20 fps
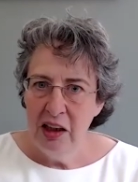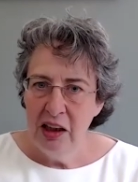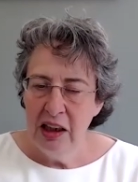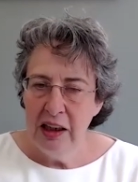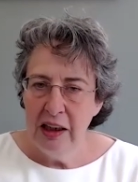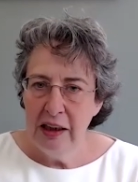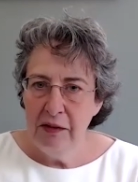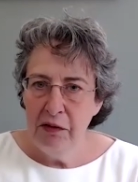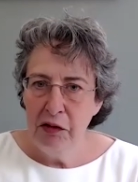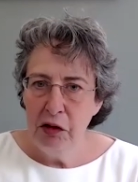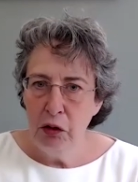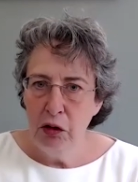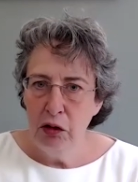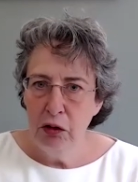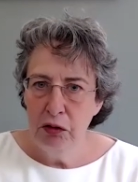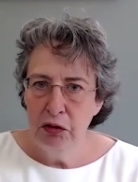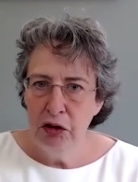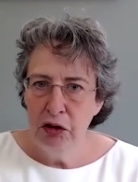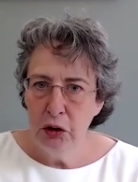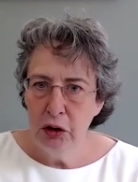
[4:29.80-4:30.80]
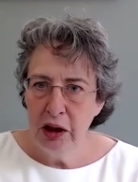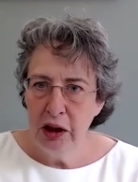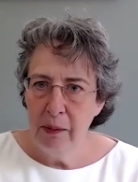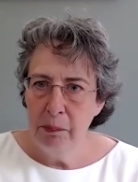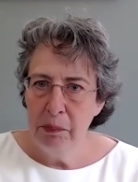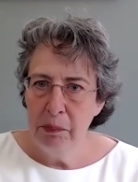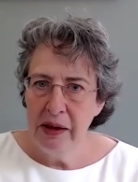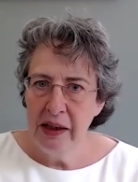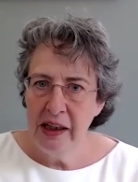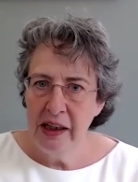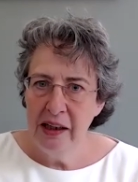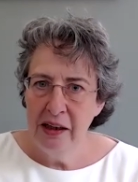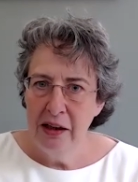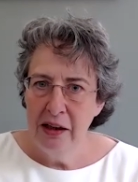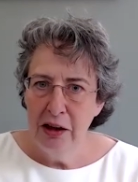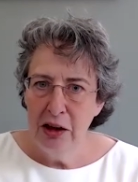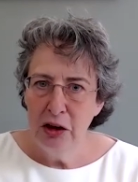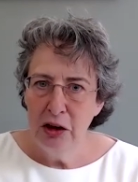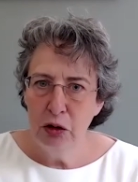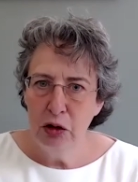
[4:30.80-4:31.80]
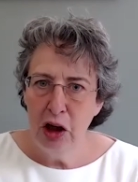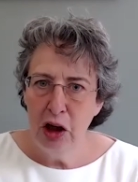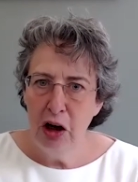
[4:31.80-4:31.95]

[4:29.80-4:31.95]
uh, if you're an offshore company, you'll